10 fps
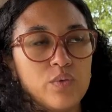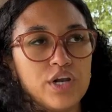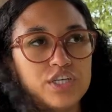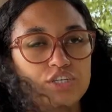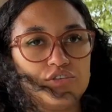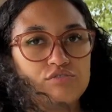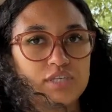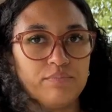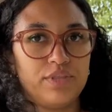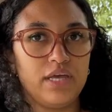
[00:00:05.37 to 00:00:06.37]
wanted to do
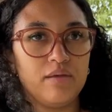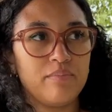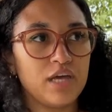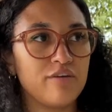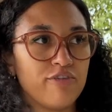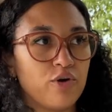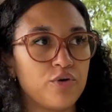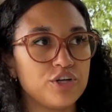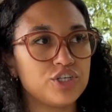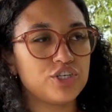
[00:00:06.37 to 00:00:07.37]
something big for
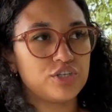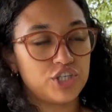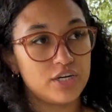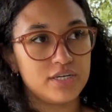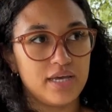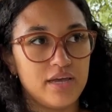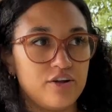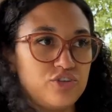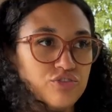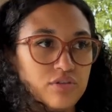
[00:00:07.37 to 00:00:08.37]
Orange Shirt Day
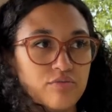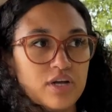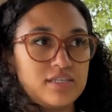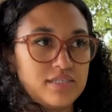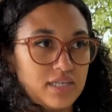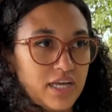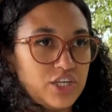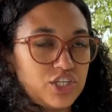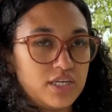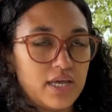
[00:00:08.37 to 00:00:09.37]
or Truth and Reconciliation